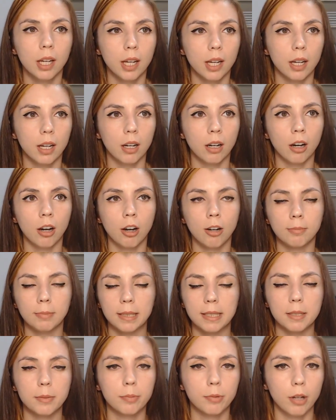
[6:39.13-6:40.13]
um,
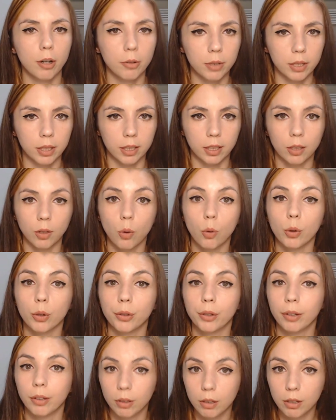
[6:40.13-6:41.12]
is broken or
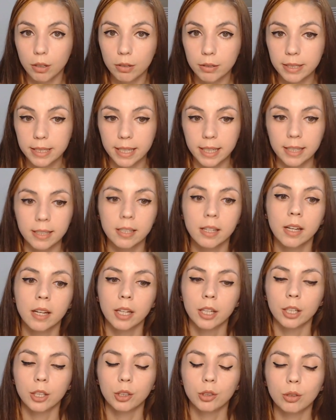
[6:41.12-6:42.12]
you lose it,
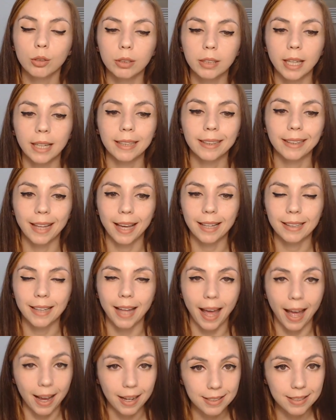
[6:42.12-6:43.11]
you can gain
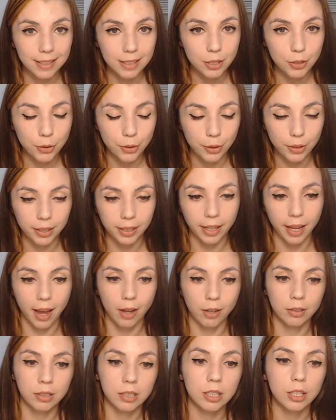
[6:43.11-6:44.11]
access to your
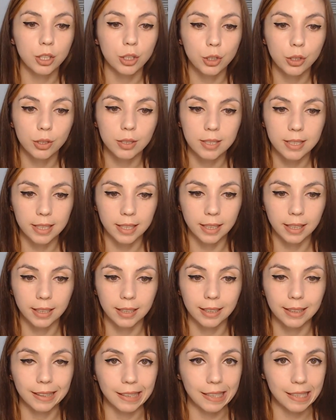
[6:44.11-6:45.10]
account using
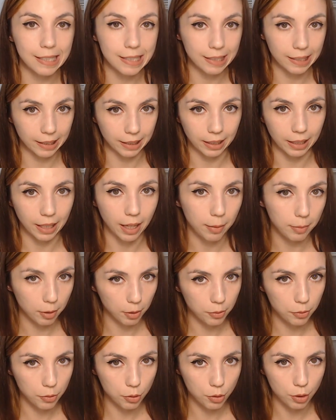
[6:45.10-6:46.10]
this key. I'm
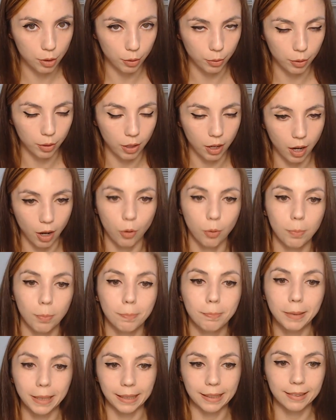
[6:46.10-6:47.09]
going to show you how.
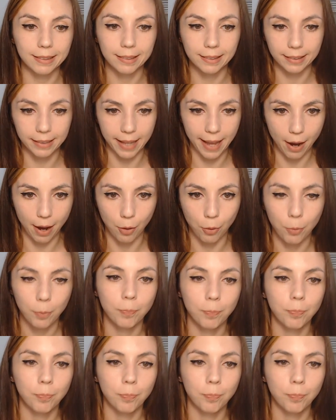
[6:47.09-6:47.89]
But now,